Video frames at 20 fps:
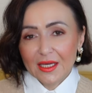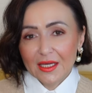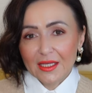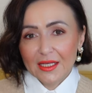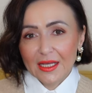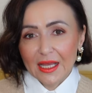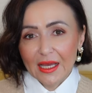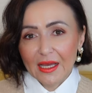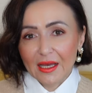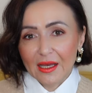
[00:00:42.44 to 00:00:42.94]

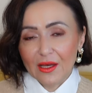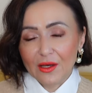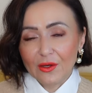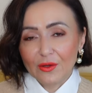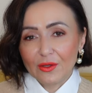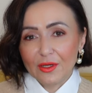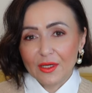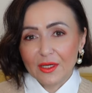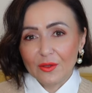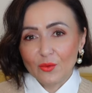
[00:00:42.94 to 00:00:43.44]

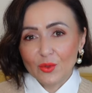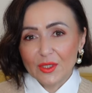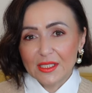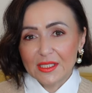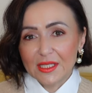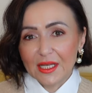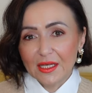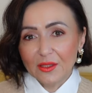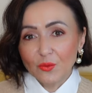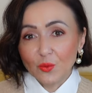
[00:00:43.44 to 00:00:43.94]
Now, we
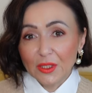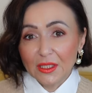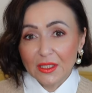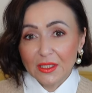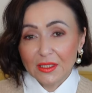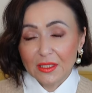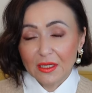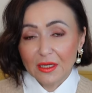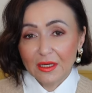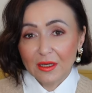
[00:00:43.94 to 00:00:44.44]
start
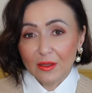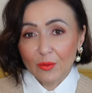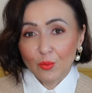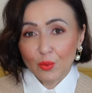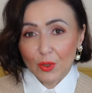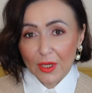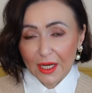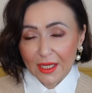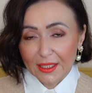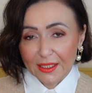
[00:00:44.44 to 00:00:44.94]
with
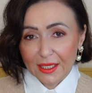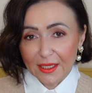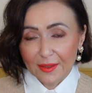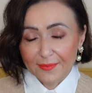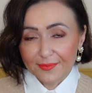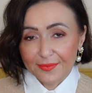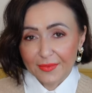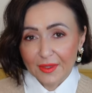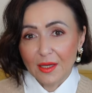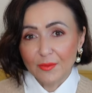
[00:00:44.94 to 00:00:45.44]

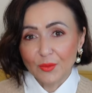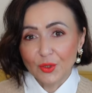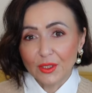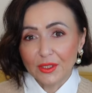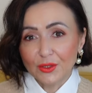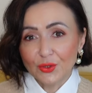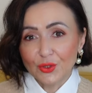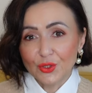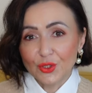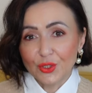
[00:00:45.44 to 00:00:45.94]
Prada. I'm
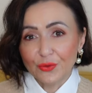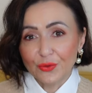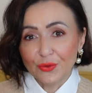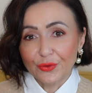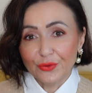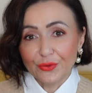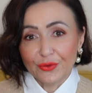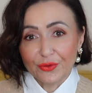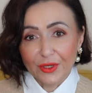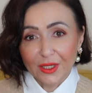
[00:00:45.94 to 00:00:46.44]
going to show
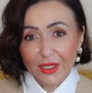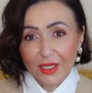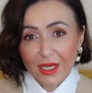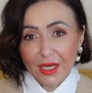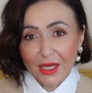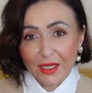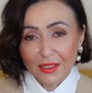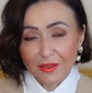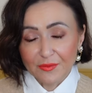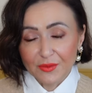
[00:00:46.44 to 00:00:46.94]
you three
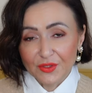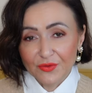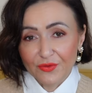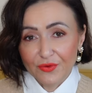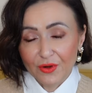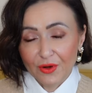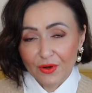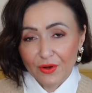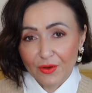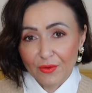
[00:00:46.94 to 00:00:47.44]
items
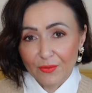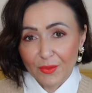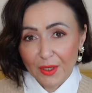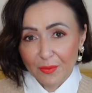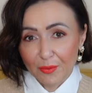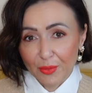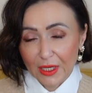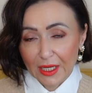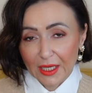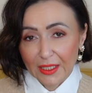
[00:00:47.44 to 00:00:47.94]
from
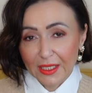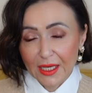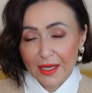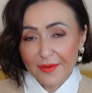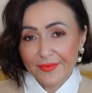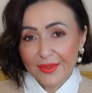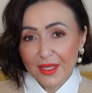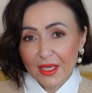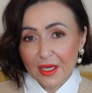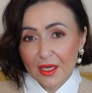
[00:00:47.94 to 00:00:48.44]

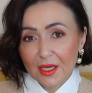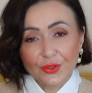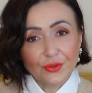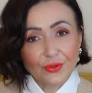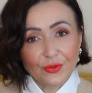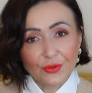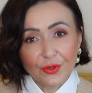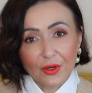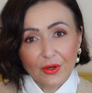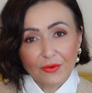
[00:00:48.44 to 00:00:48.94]
Prada.
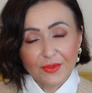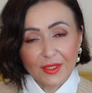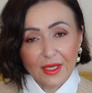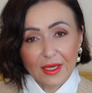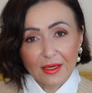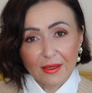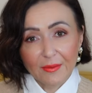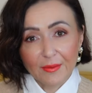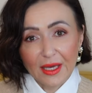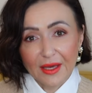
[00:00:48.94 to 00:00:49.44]
Two of
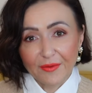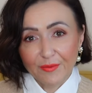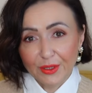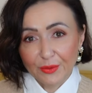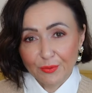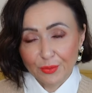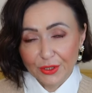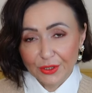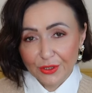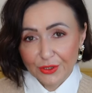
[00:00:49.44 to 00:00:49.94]
them have
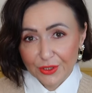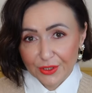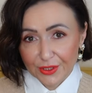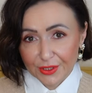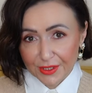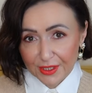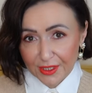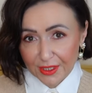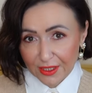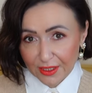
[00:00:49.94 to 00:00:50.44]
been
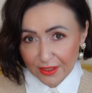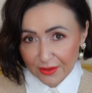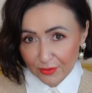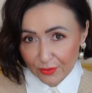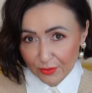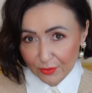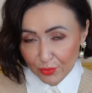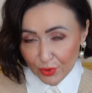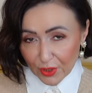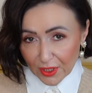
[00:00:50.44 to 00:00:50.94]
purchased in
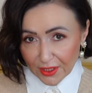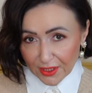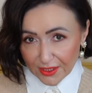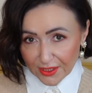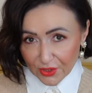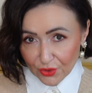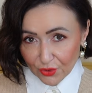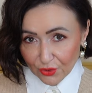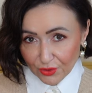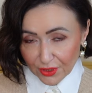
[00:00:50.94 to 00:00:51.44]
Prada
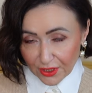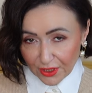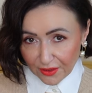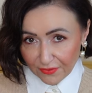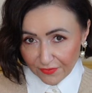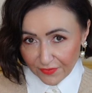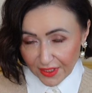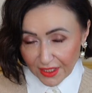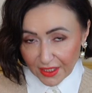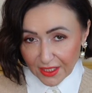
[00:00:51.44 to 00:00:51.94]
store
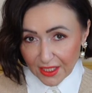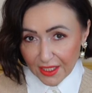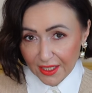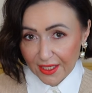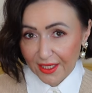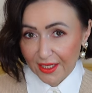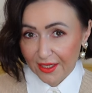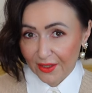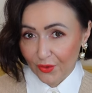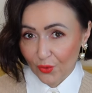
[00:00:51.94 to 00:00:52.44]
in Vienna
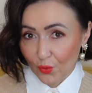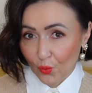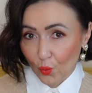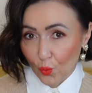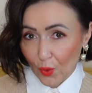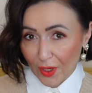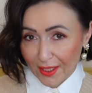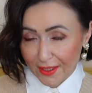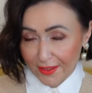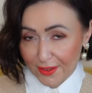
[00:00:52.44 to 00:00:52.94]
and
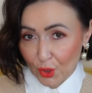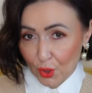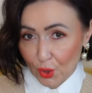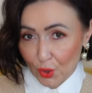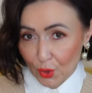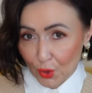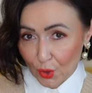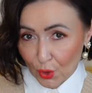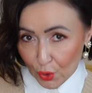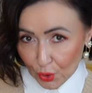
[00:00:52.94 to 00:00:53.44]
one
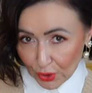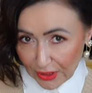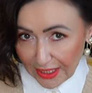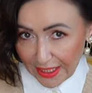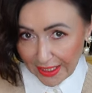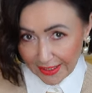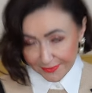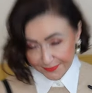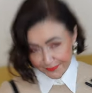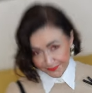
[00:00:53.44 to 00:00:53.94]

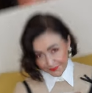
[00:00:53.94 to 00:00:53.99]
online.